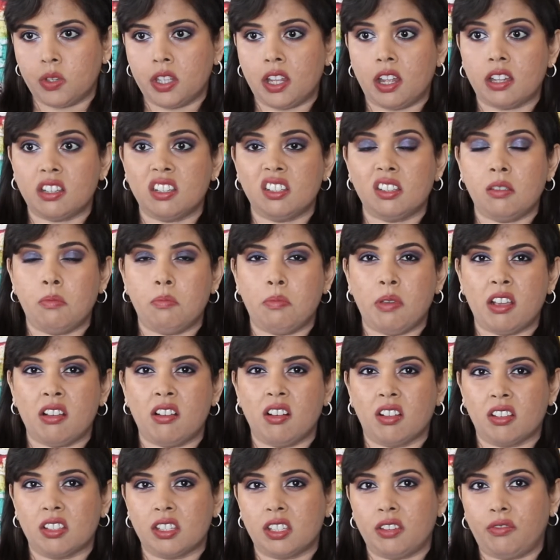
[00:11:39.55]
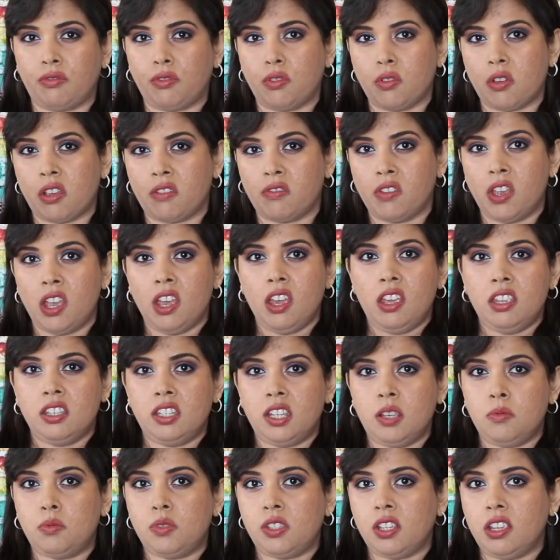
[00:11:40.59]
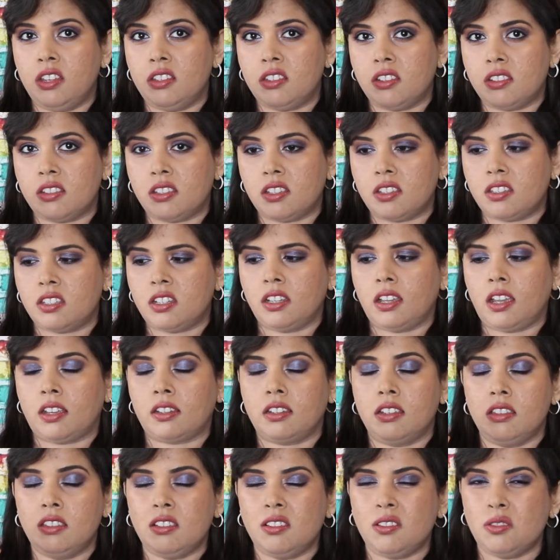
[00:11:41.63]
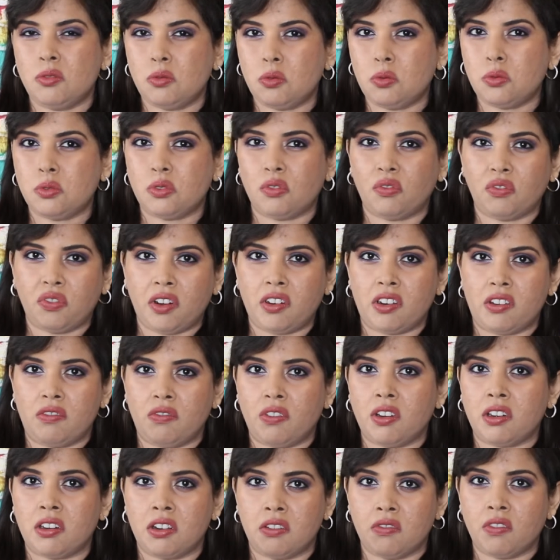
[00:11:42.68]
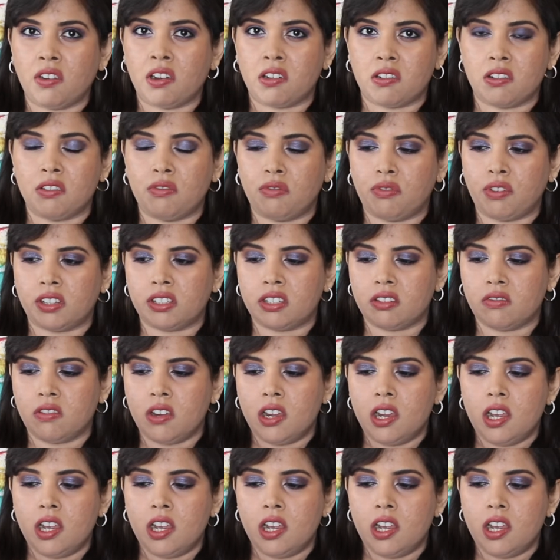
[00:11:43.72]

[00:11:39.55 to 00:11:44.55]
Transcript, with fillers: That is a big guns if you have deep-seated cystic acne. This is also very, very, very effective.